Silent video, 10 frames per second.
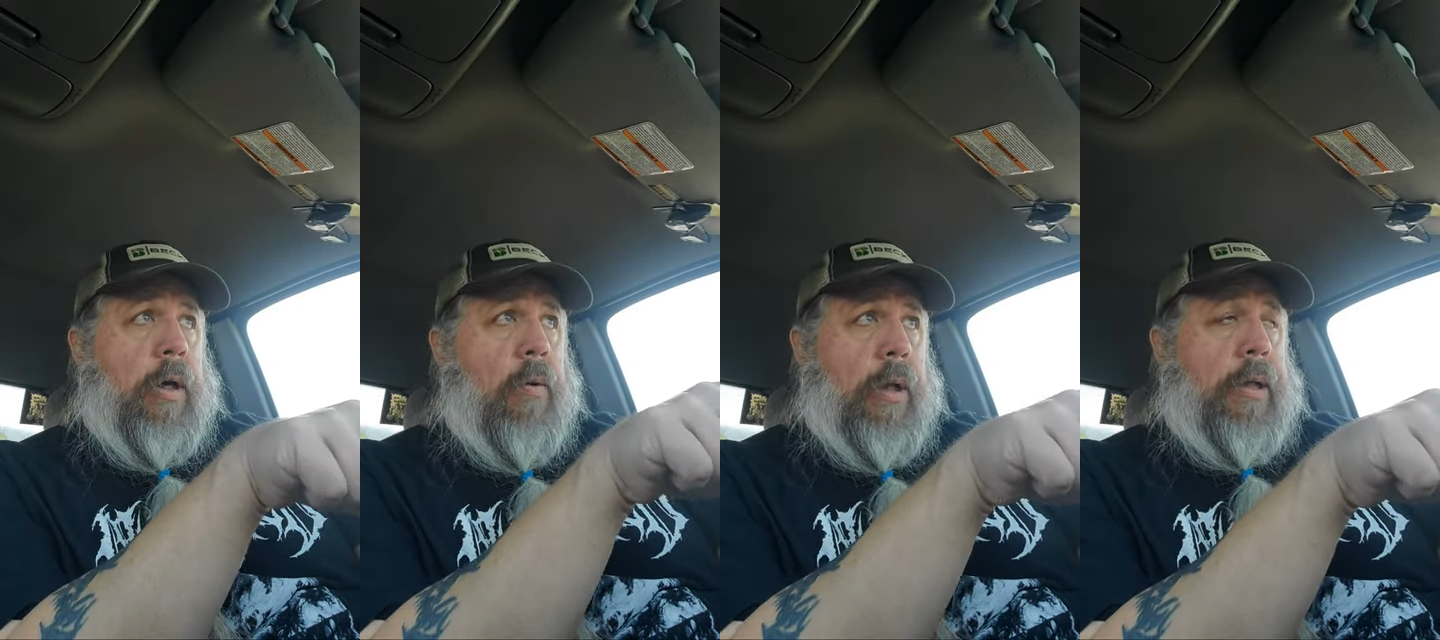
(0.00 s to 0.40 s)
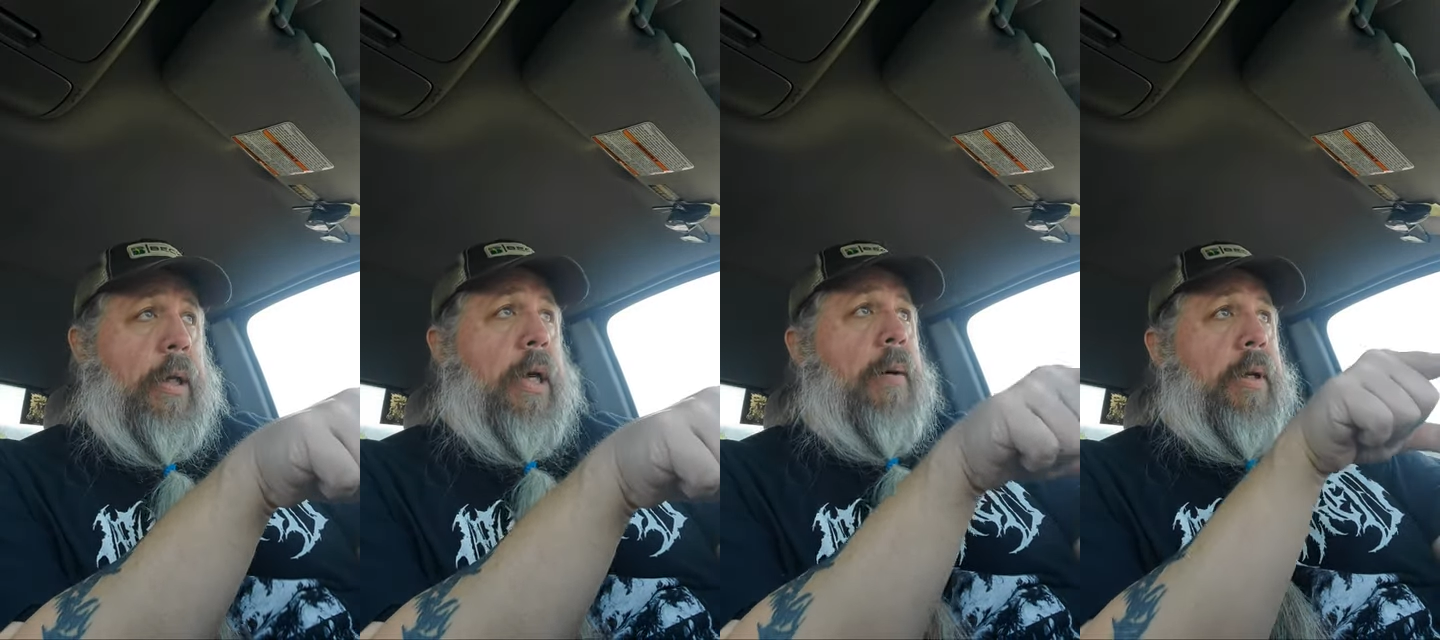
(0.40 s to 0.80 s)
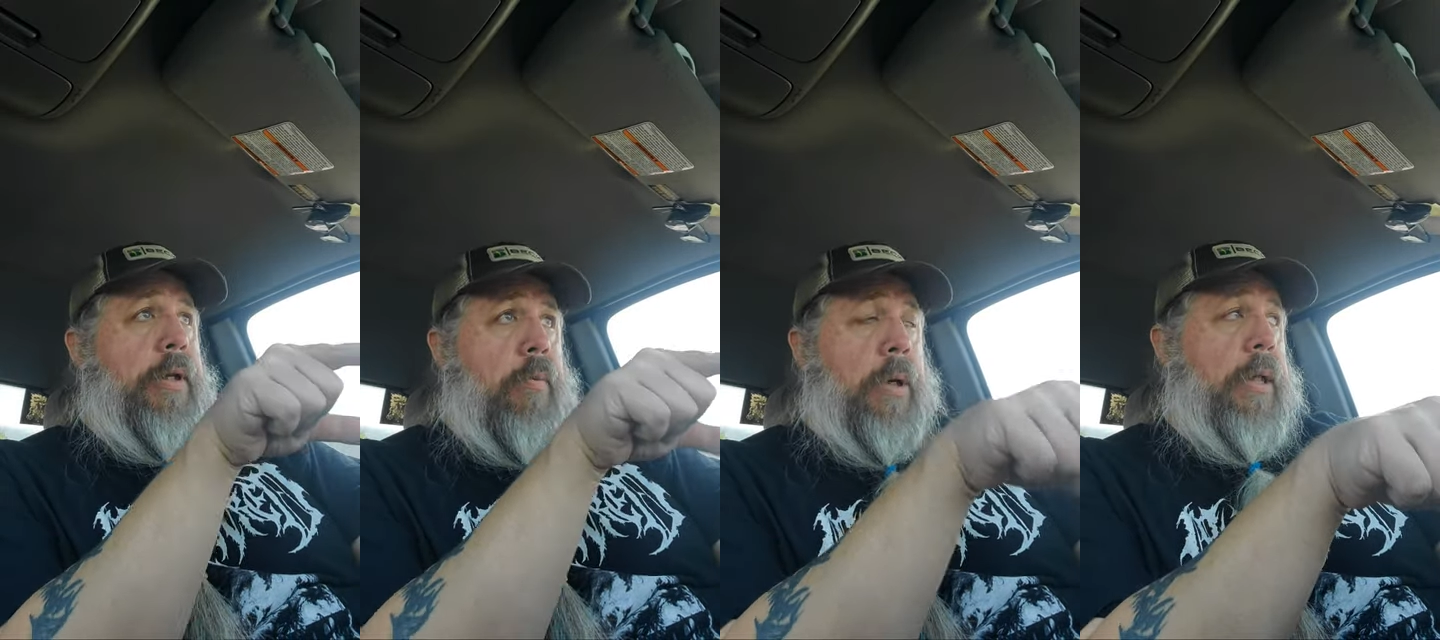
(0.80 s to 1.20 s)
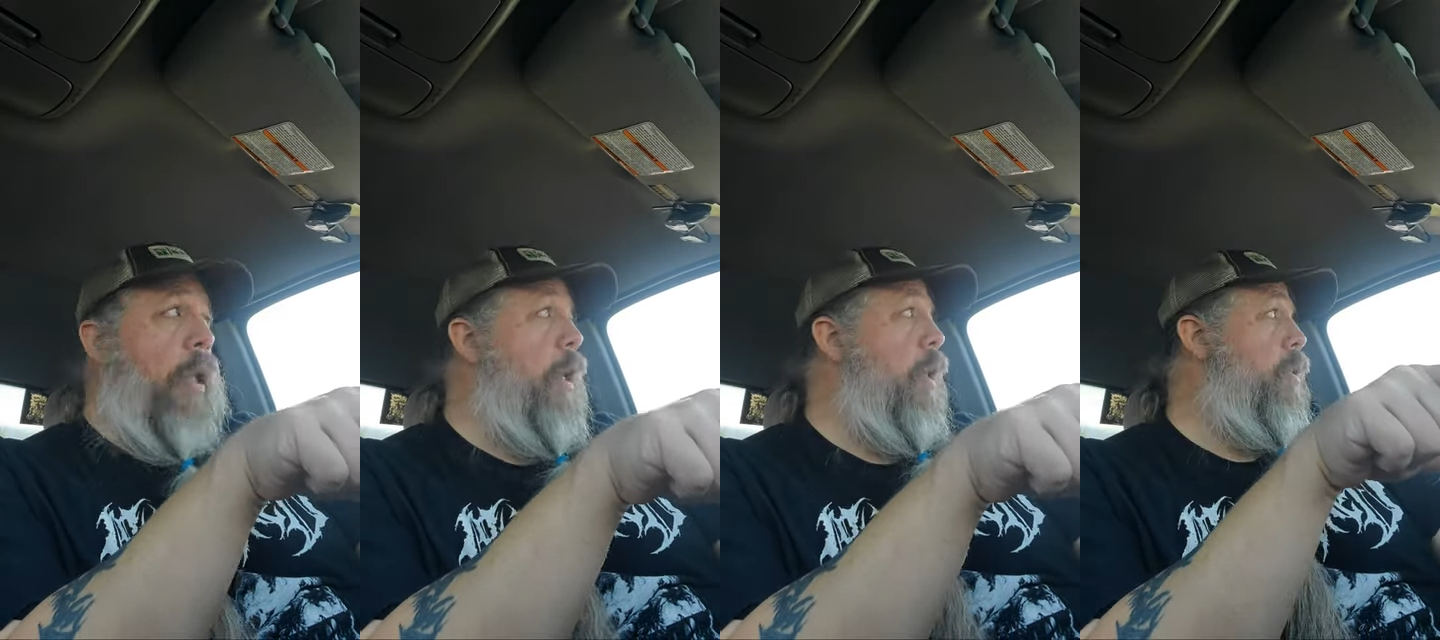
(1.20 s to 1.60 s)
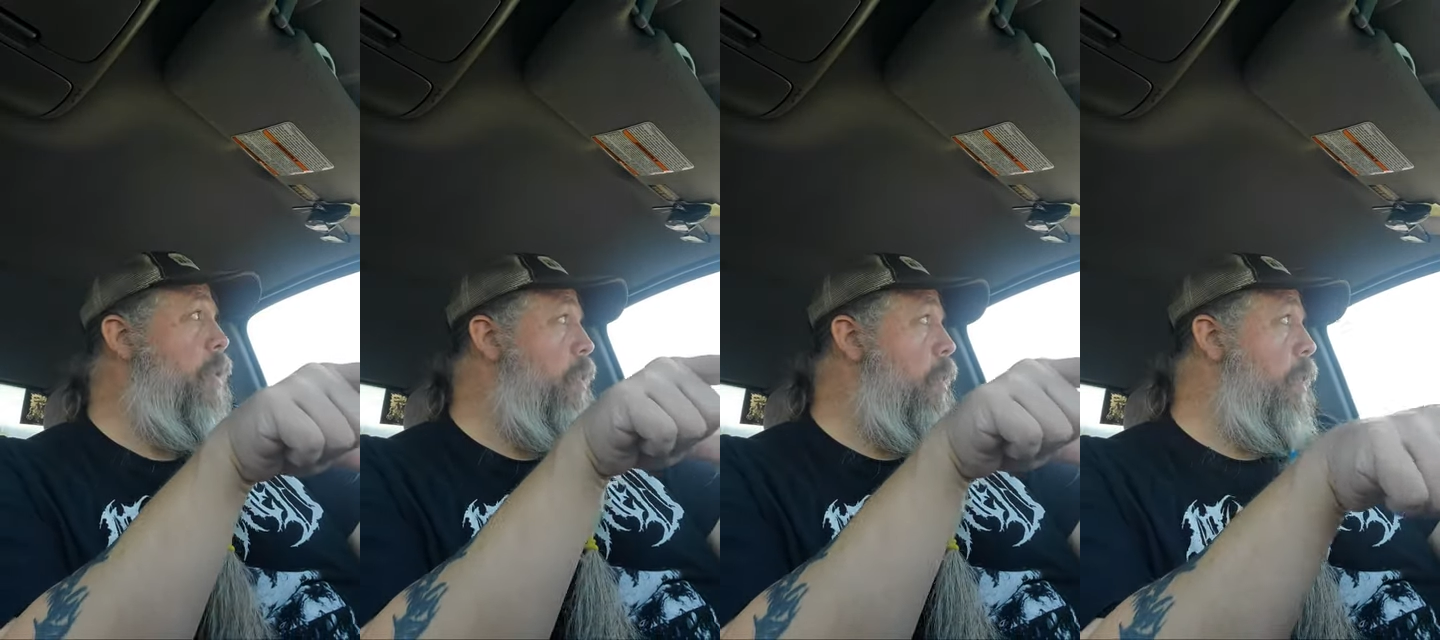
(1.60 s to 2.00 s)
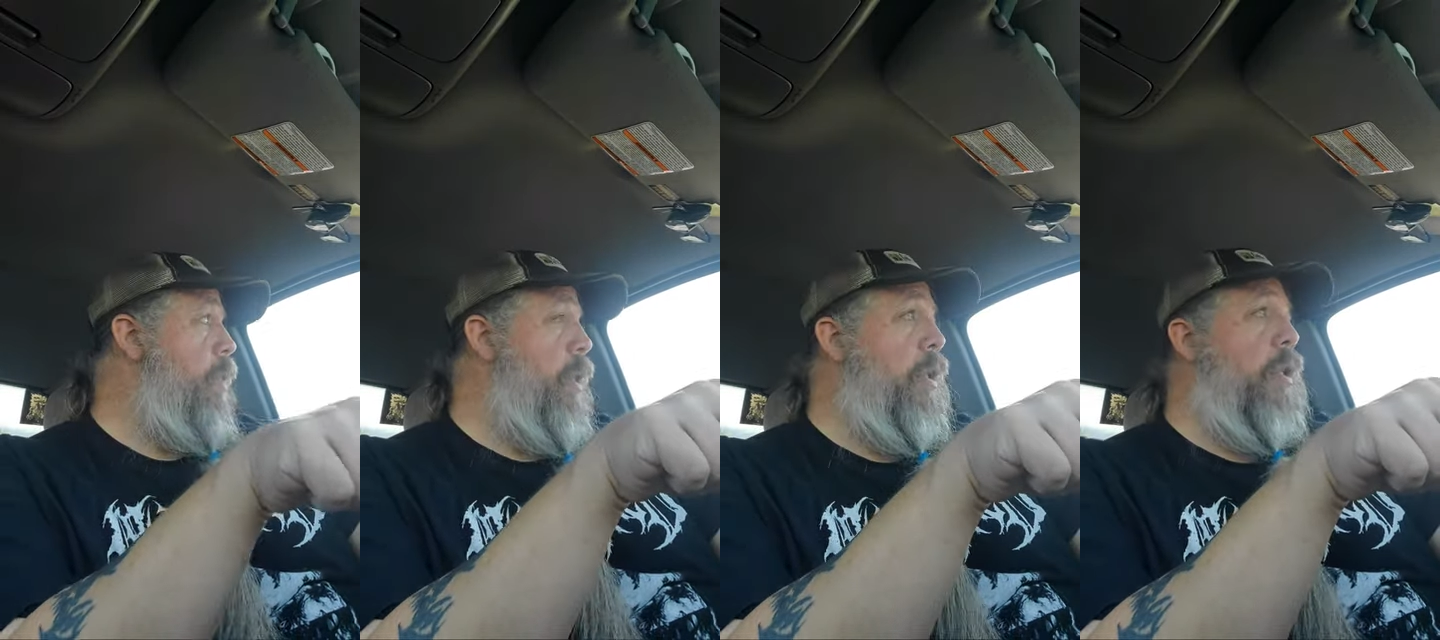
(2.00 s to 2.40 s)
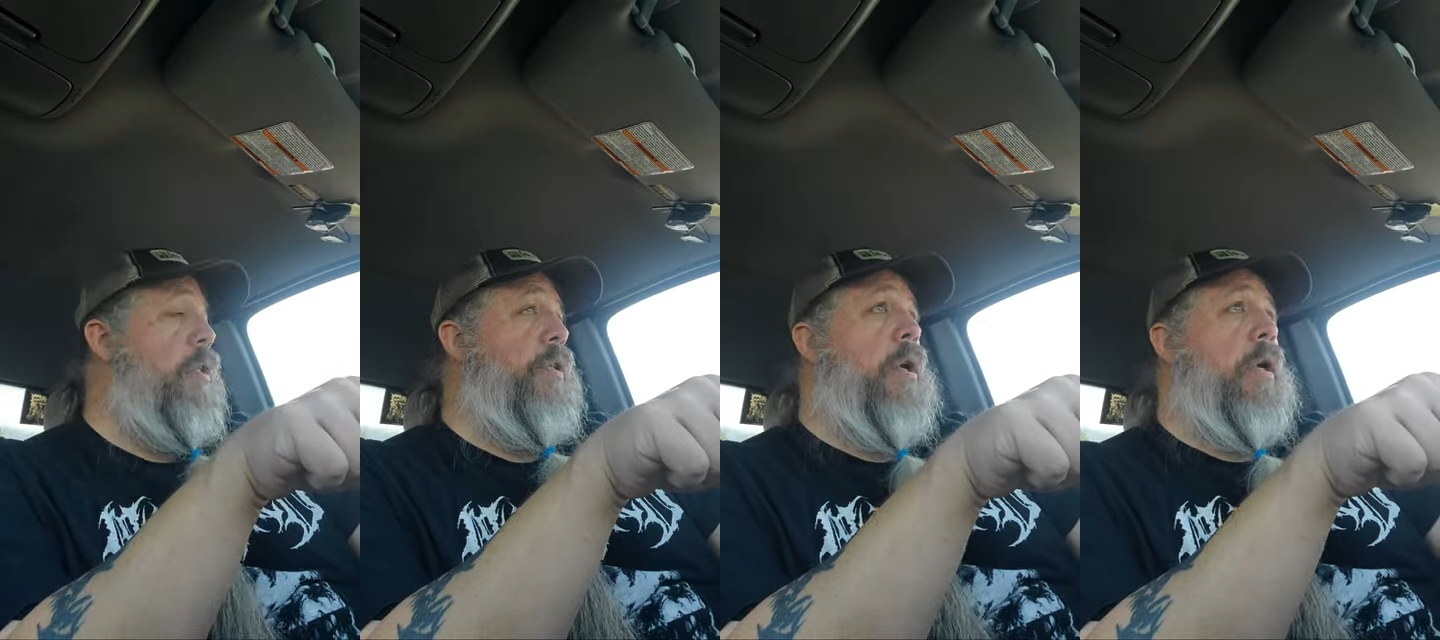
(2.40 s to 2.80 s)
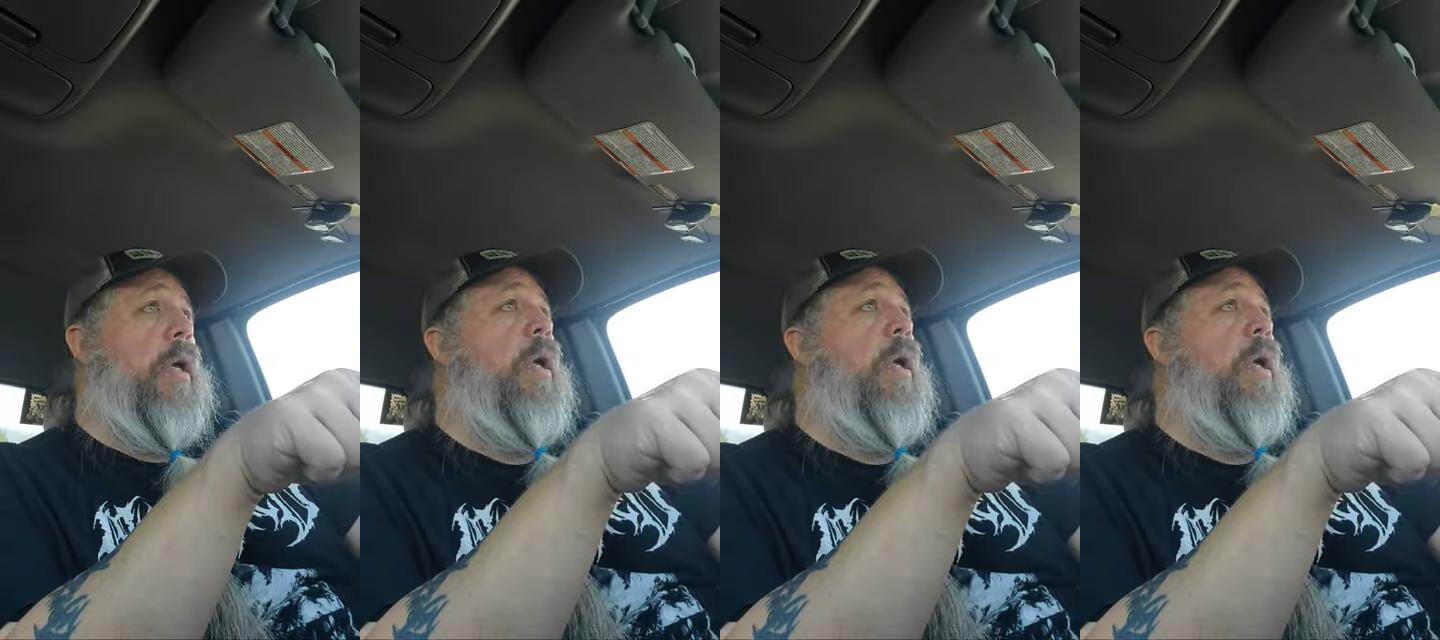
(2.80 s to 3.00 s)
Go look at the comments. Read the lyrics as you're listening to the song.